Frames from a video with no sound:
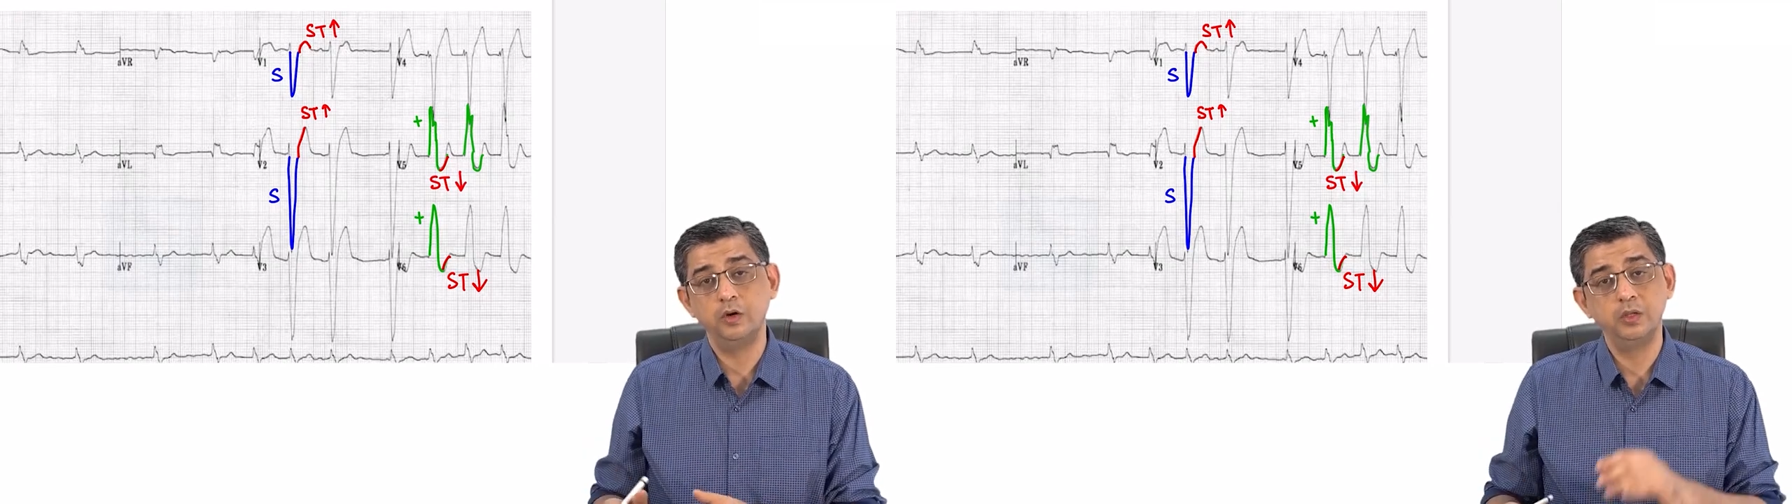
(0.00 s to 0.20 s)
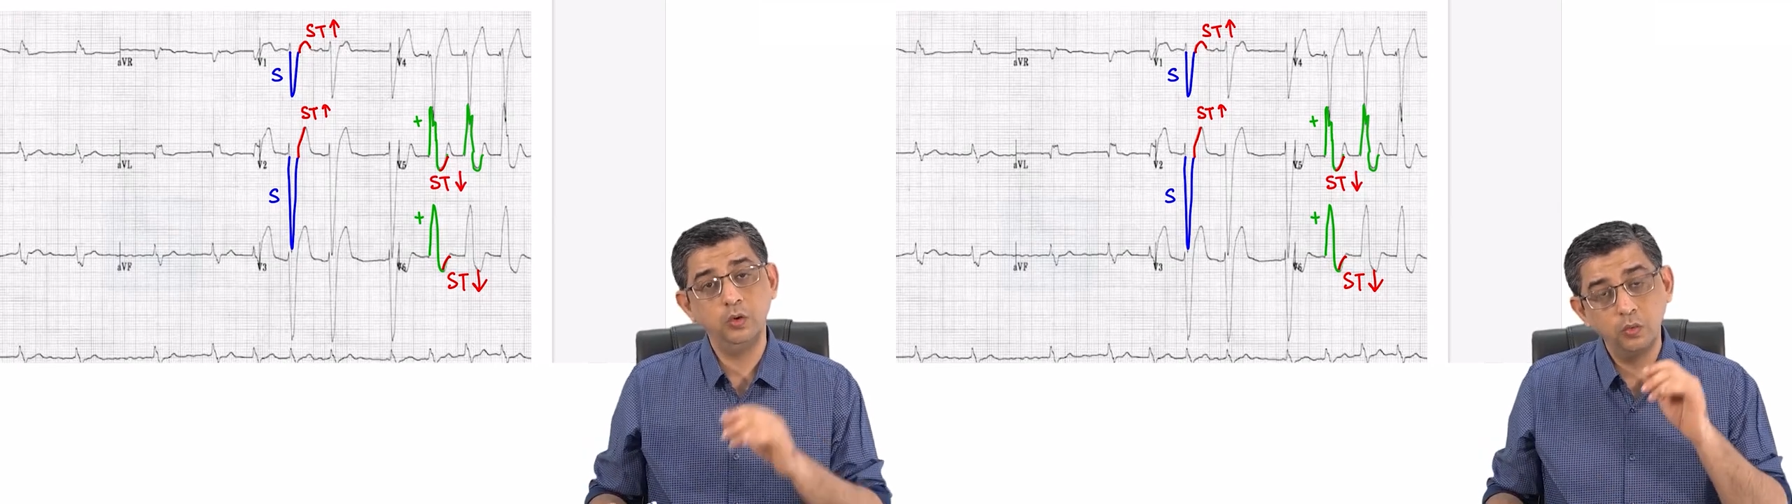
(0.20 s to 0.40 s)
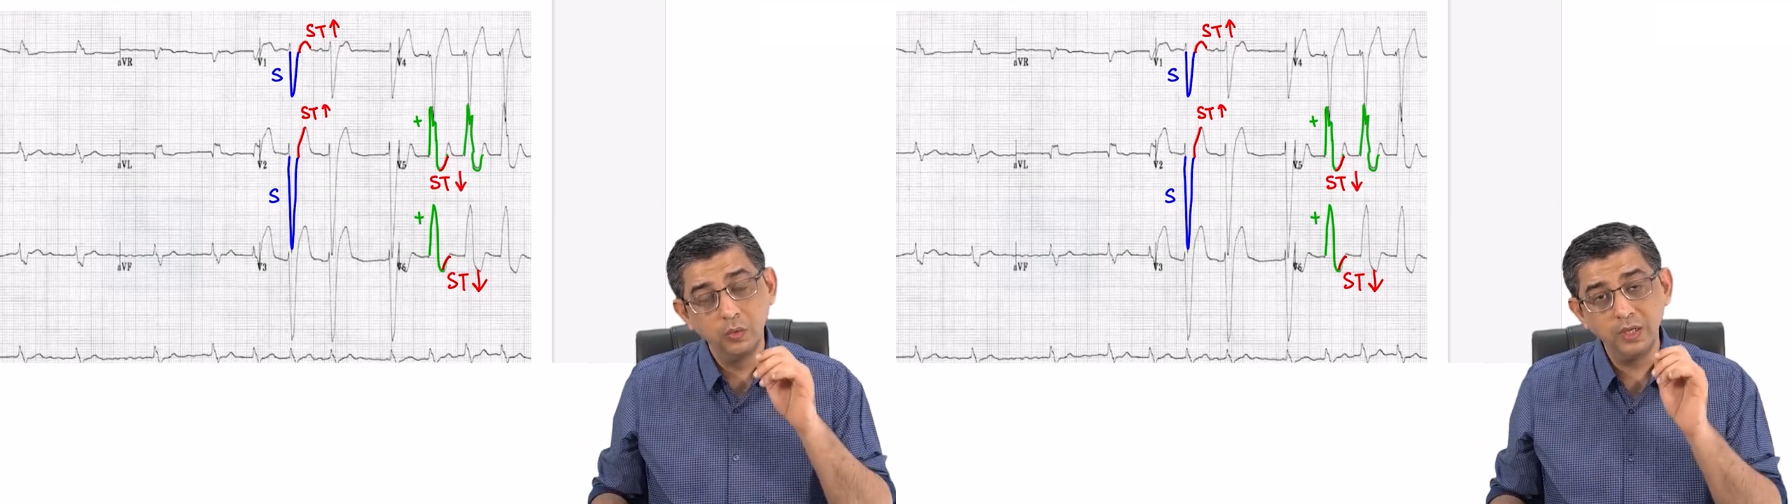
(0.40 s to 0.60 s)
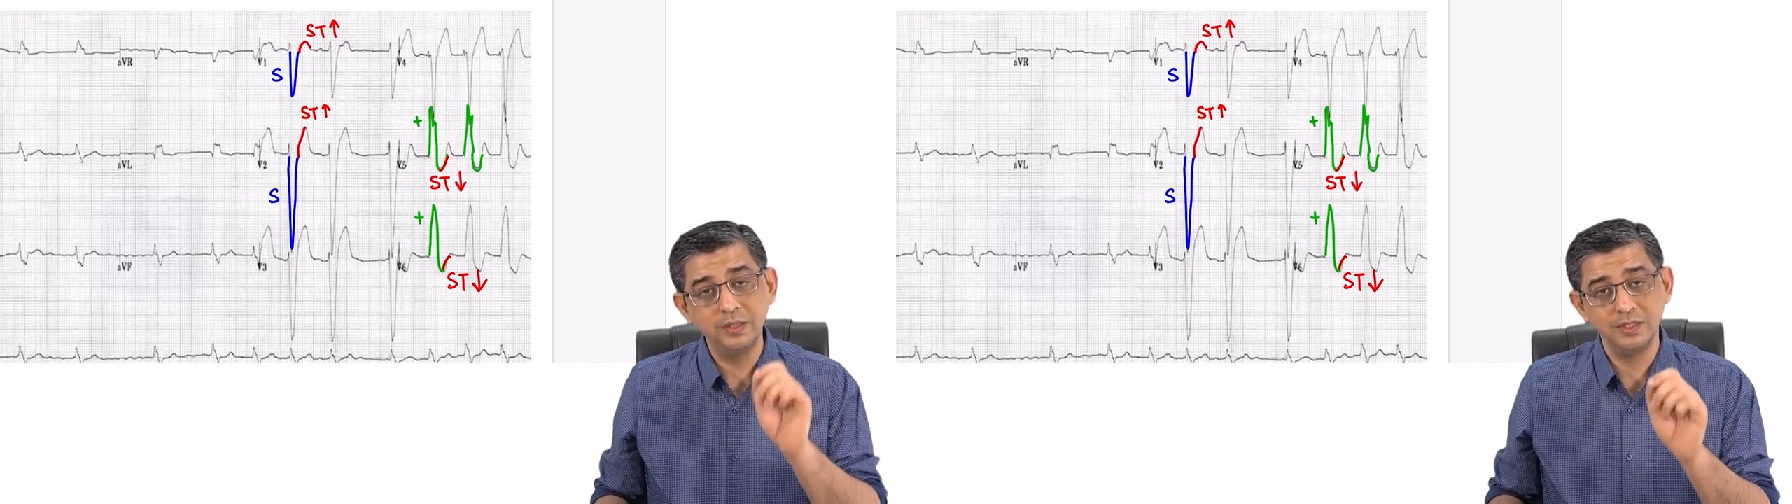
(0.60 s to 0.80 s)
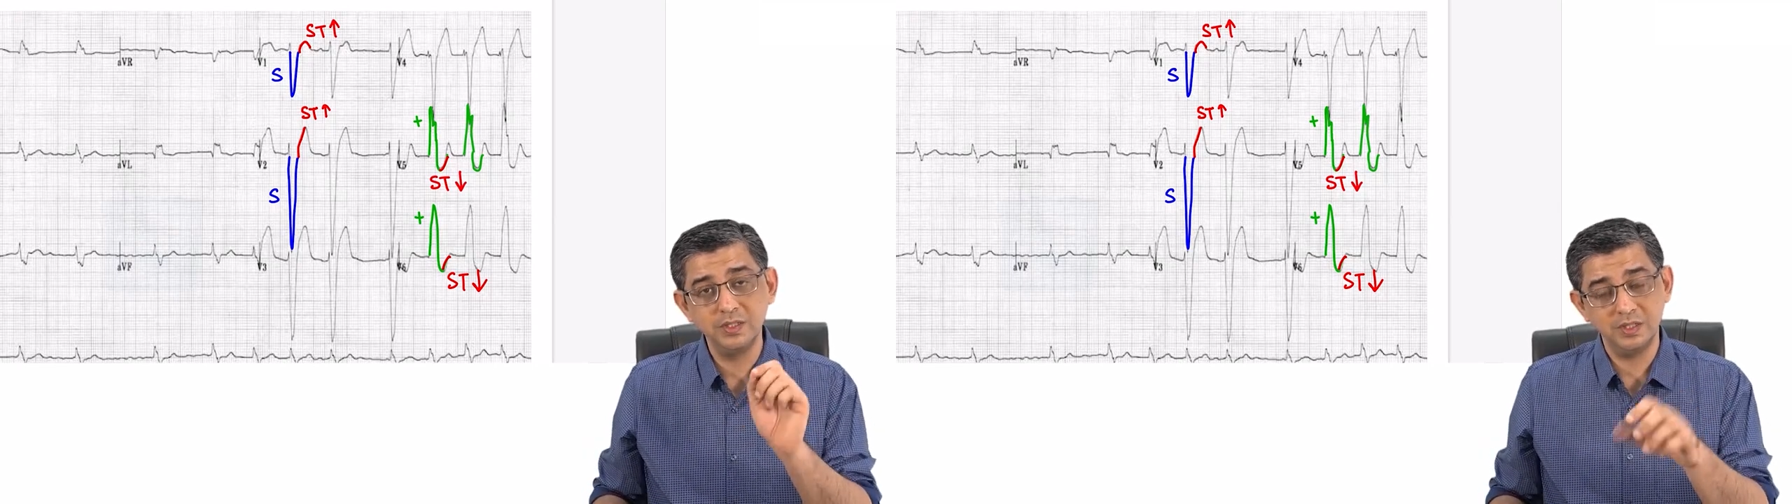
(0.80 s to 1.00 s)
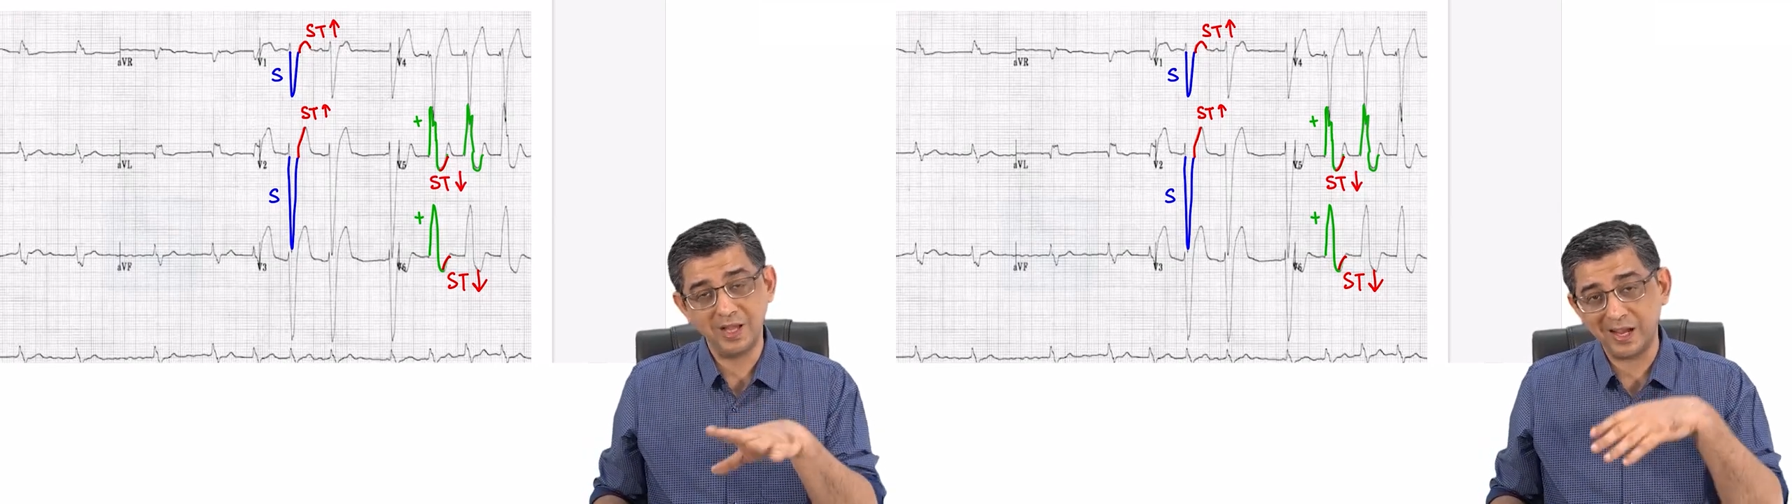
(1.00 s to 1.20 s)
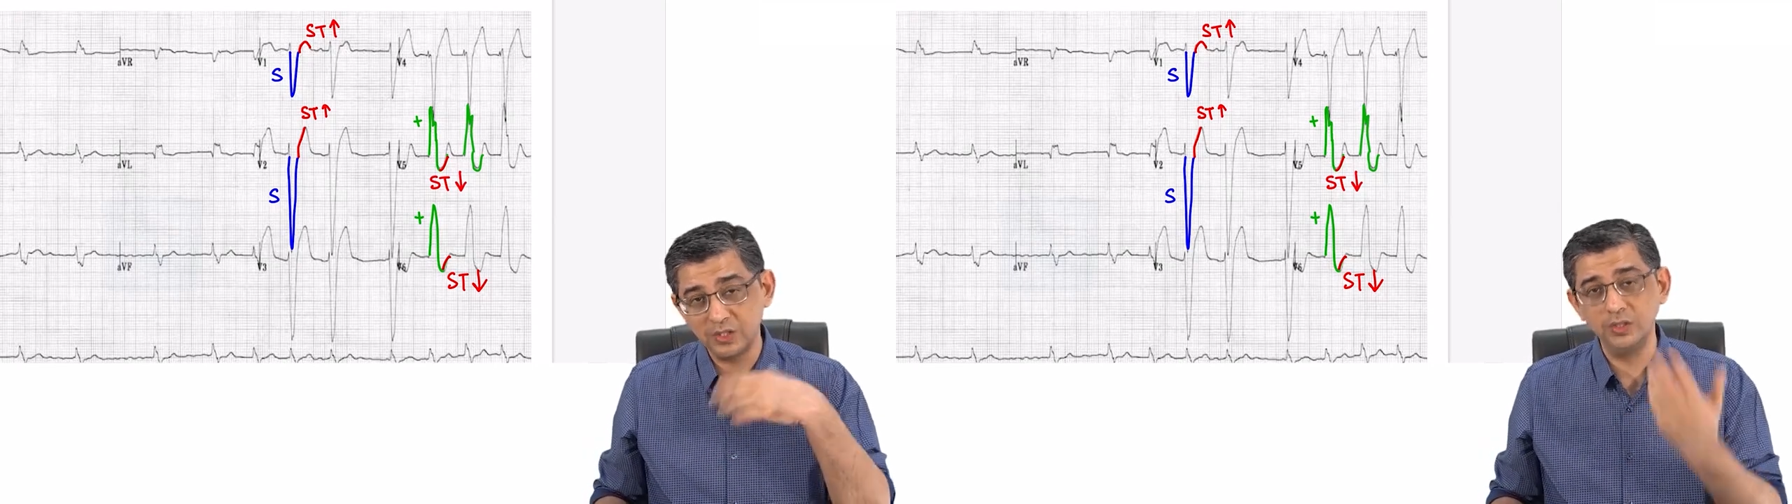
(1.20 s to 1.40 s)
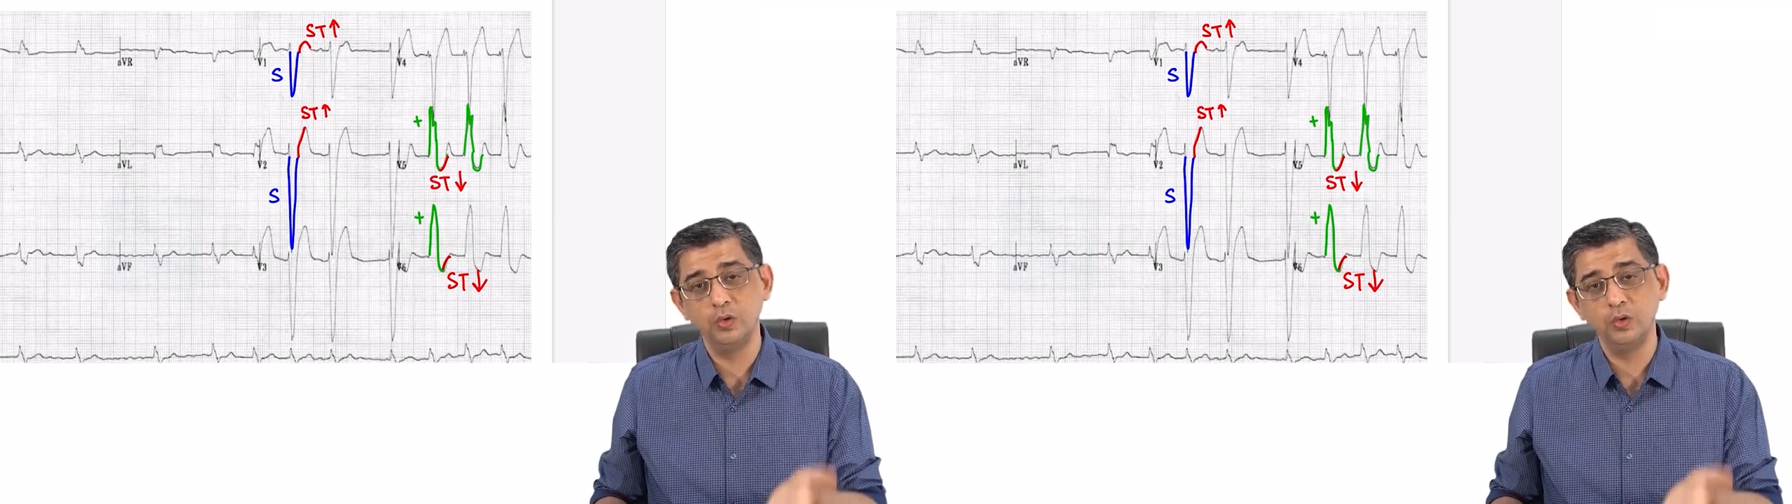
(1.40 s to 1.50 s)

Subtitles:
this is actually